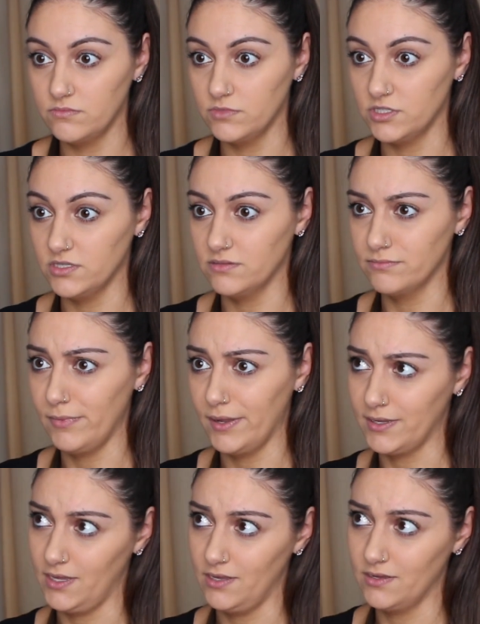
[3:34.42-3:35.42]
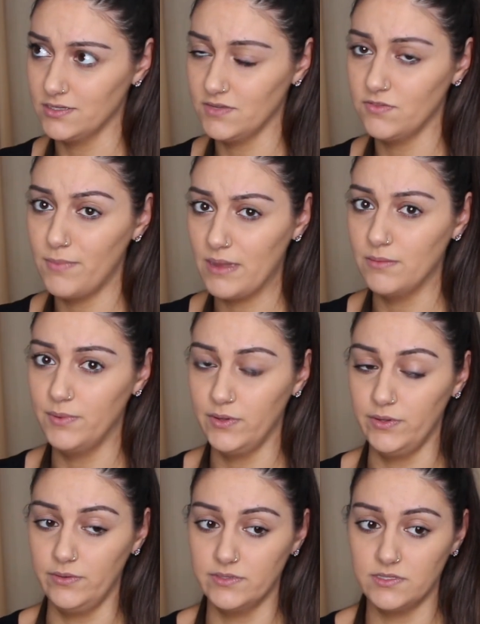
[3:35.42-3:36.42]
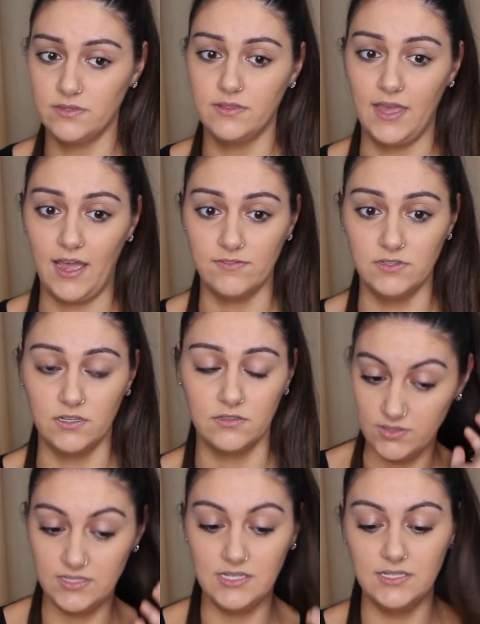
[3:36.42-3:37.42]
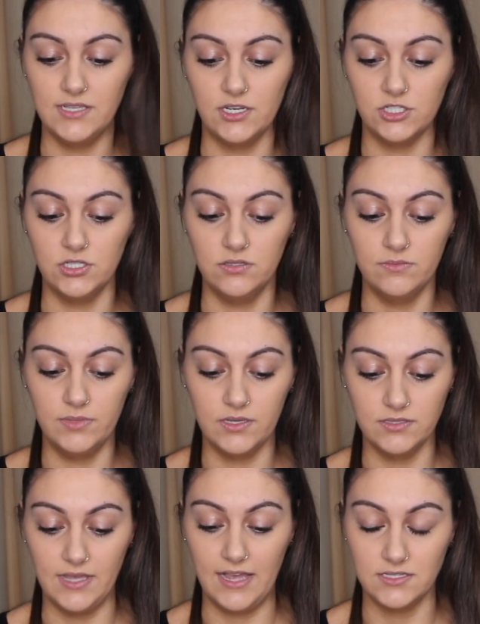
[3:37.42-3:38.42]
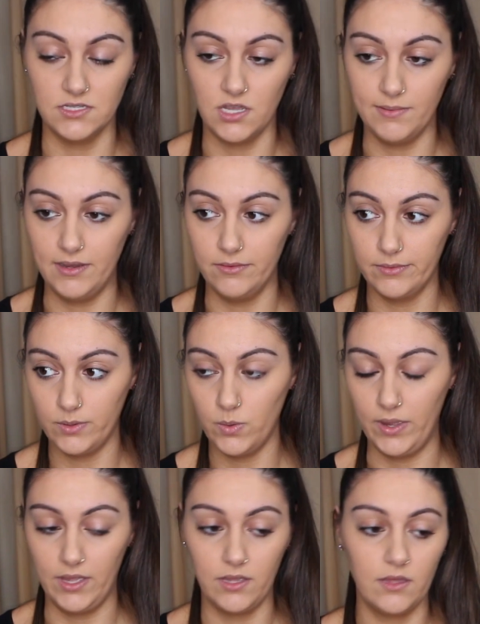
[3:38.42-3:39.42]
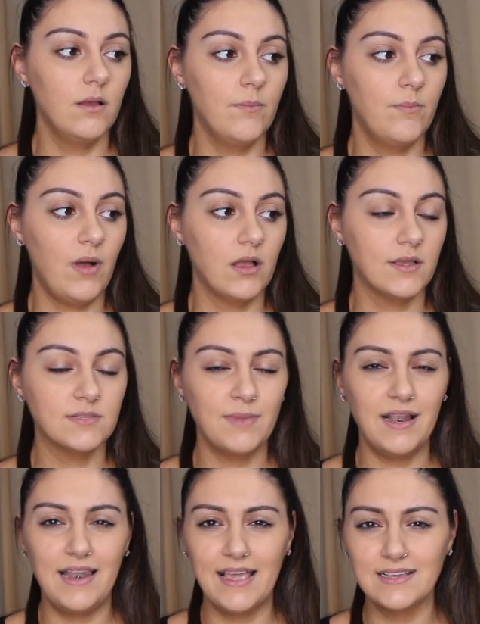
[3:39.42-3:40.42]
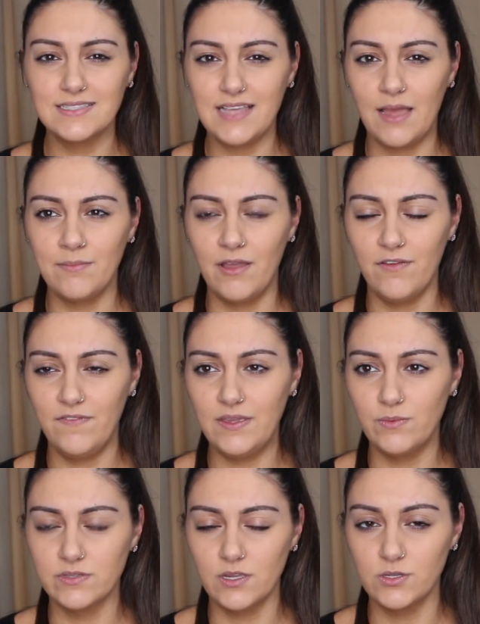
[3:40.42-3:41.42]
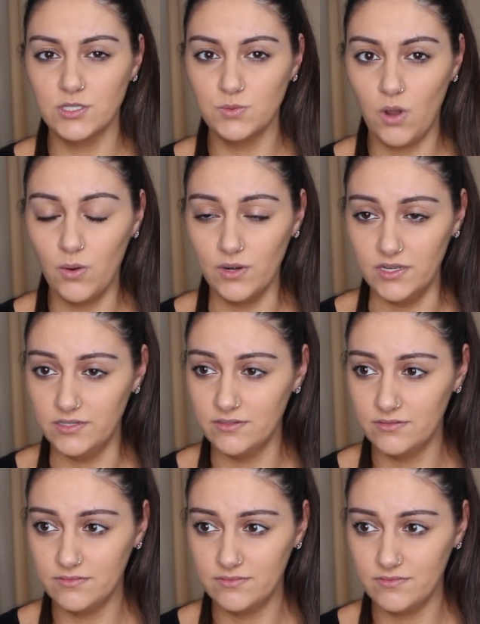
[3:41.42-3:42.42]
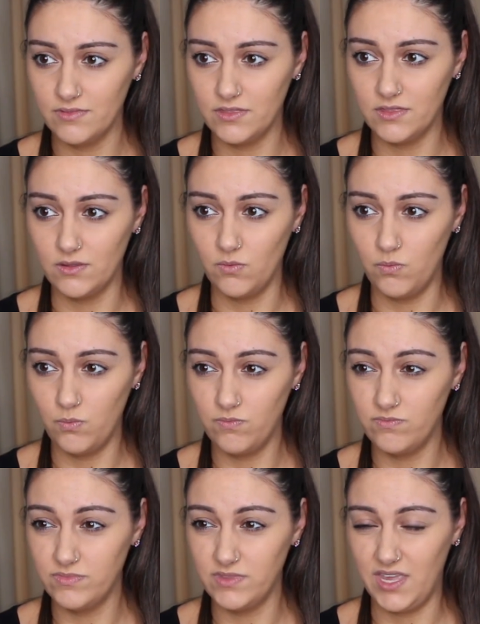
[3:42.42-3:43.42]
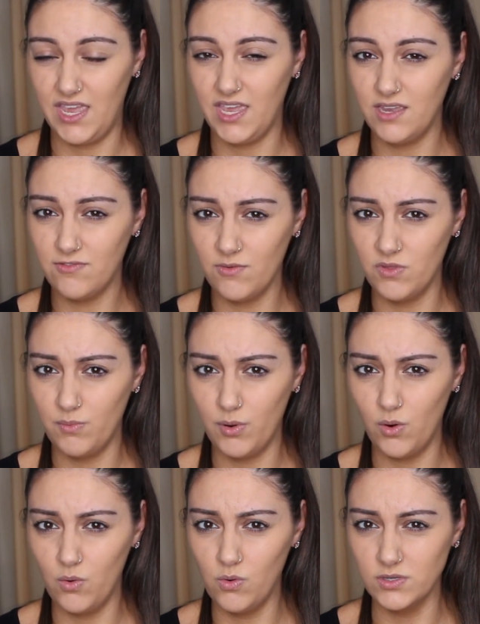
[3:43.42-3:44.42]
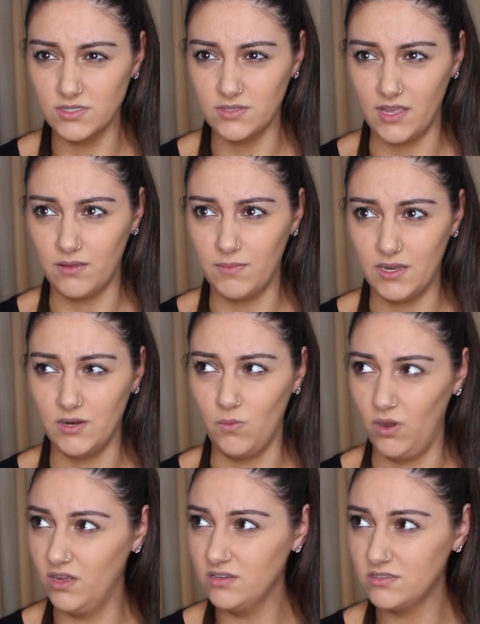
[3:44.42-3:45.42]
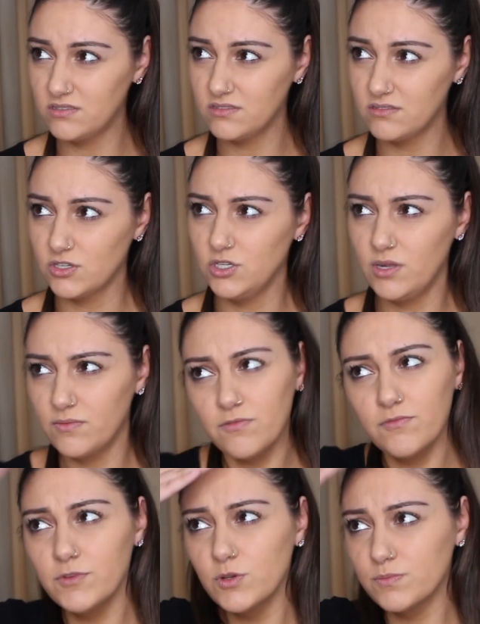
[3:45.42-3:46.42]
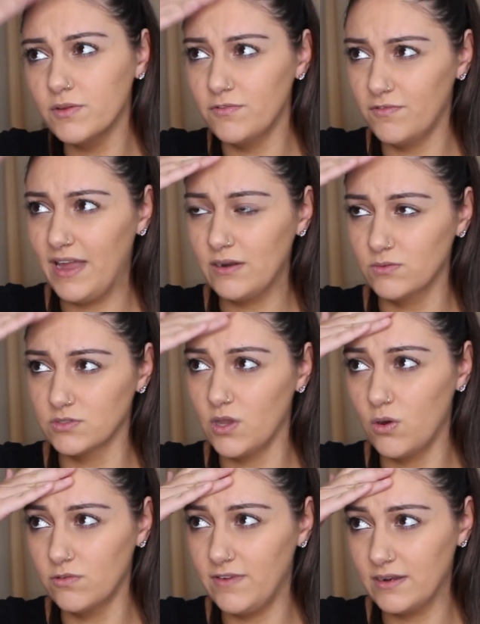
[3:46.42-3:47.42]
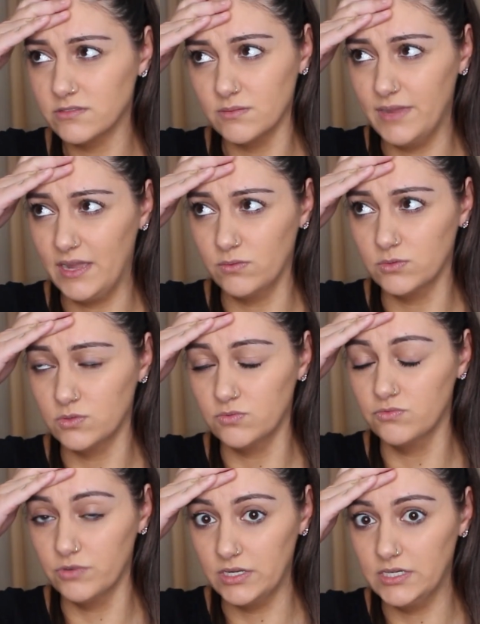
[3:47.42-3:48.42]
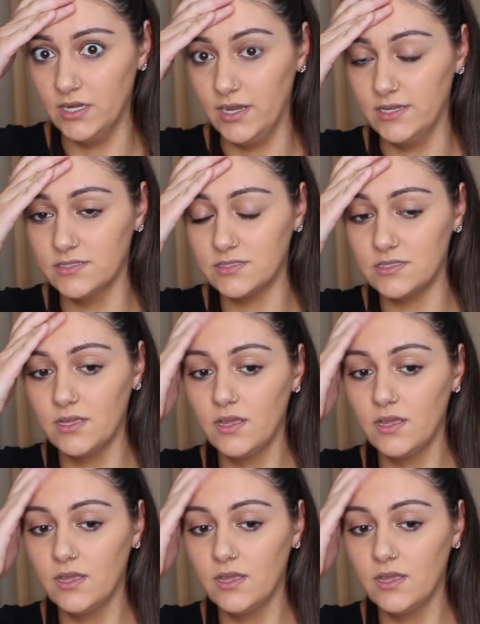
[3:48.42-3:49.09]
which is lucky because if baby poos they have to do a c-section because it has to come out quick. But because my legs and my feet were so swollen the the heat from the pool was like making it worse because you had you were putting flannels, cold flannels on my head, which was really nice.